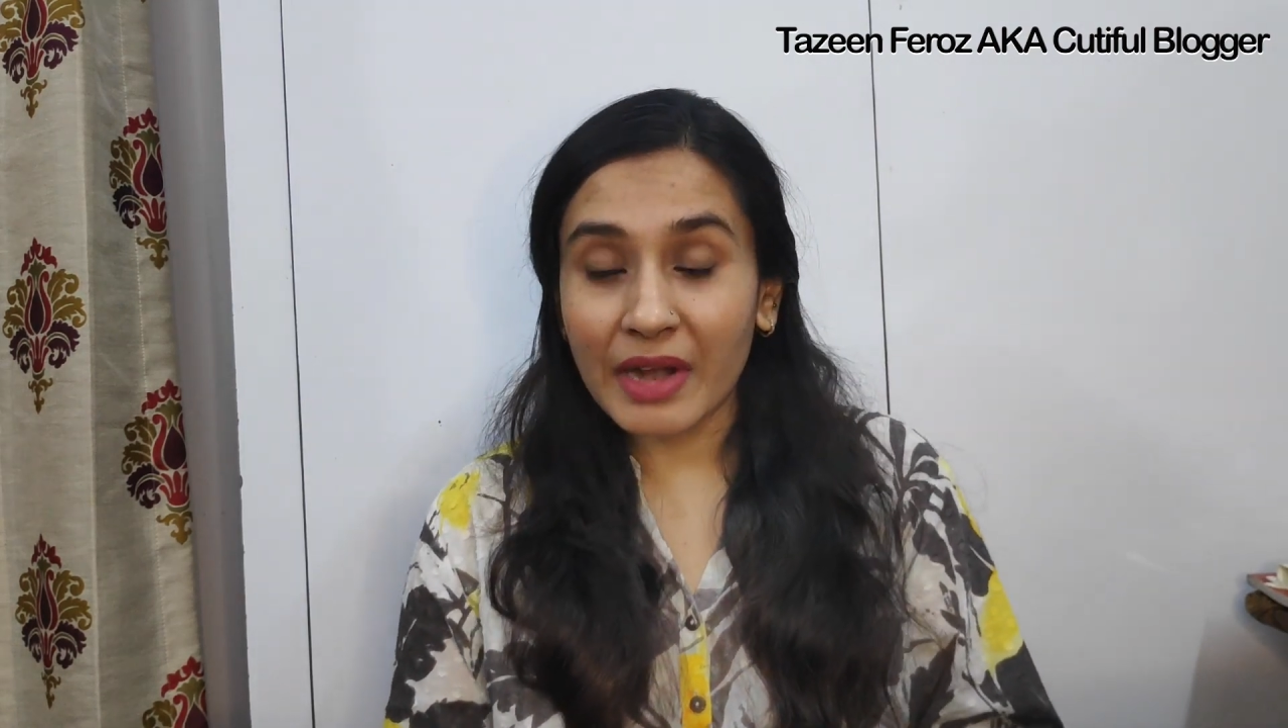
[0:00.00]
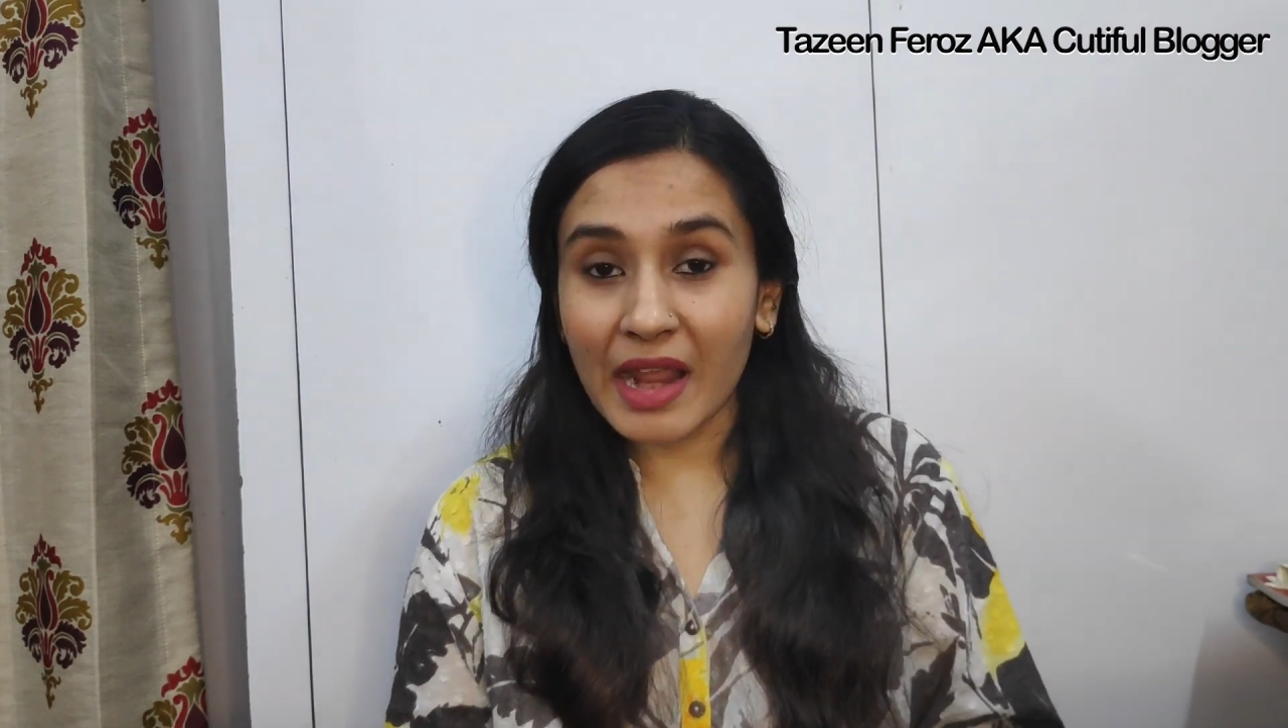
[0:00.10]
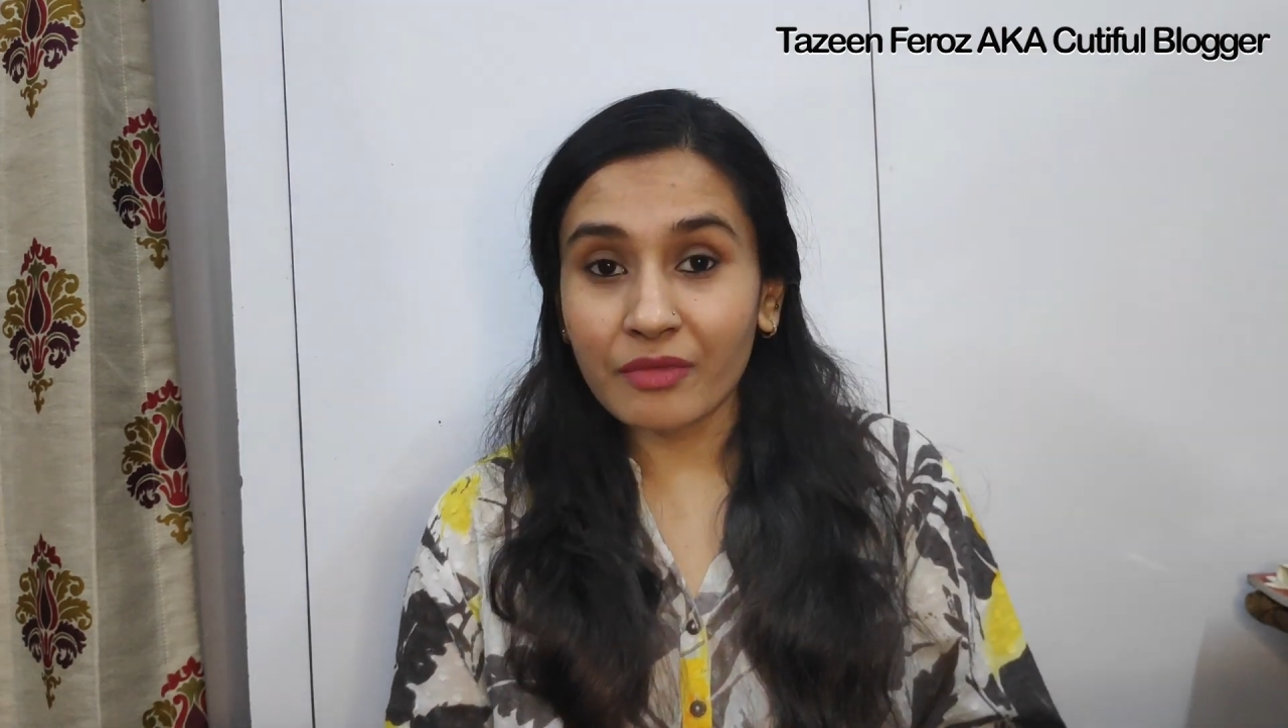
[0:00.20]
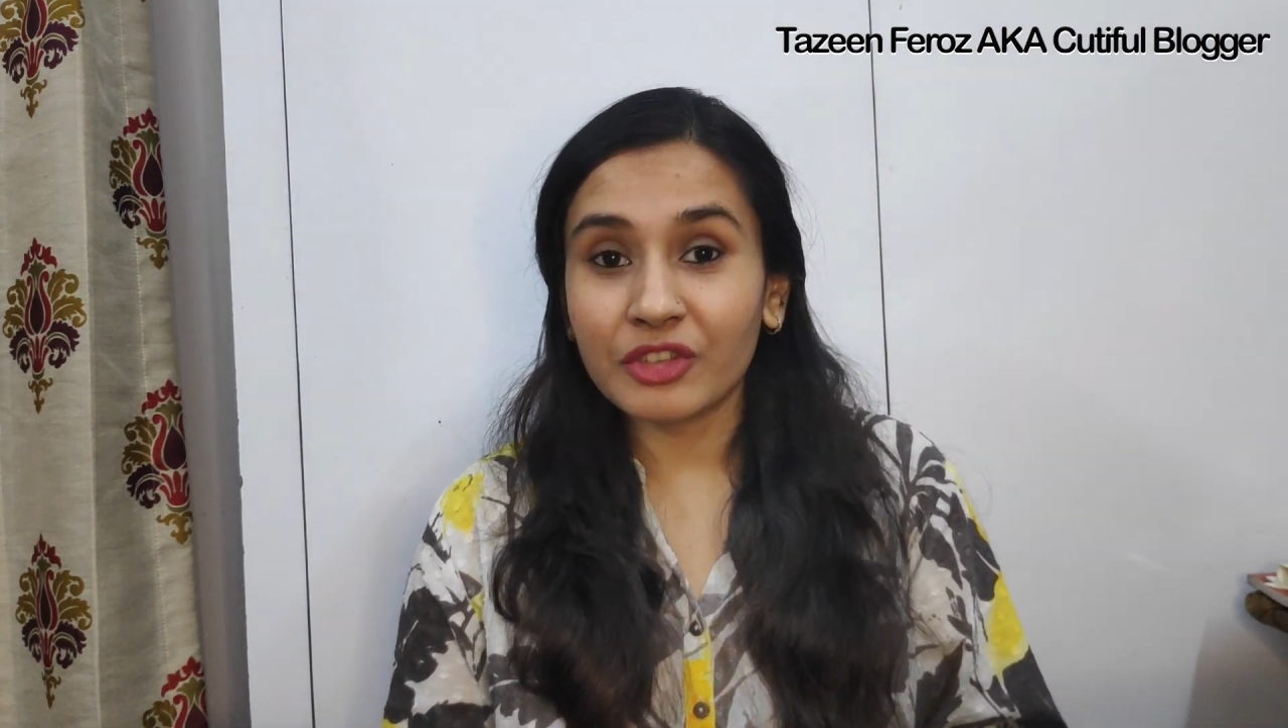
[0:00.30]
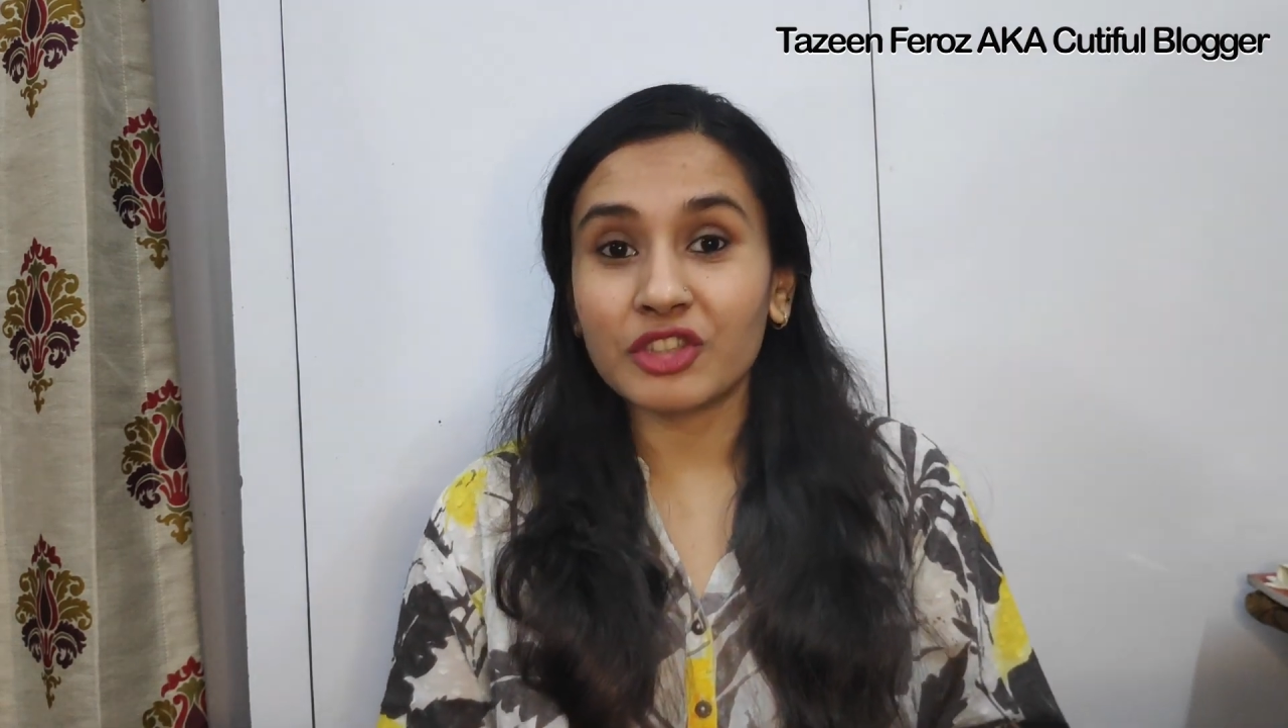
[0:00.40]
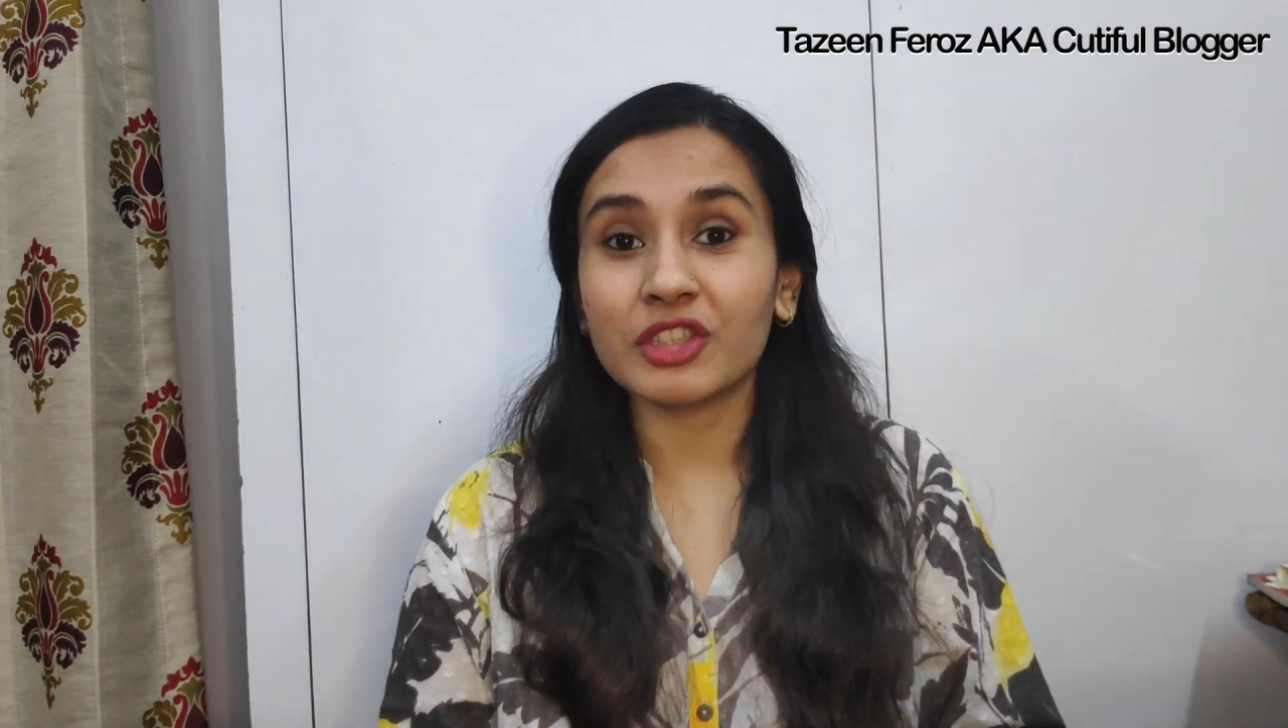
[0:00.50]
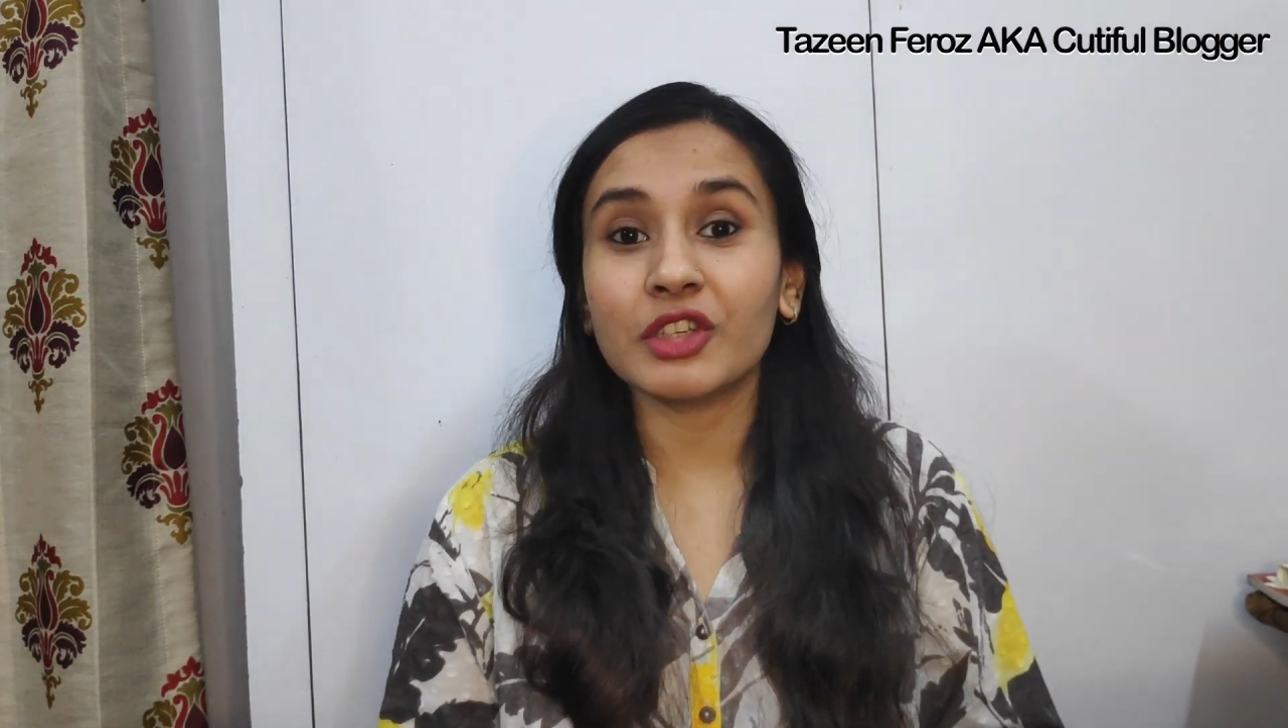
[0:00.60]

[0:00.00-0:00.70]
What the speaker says: brand which is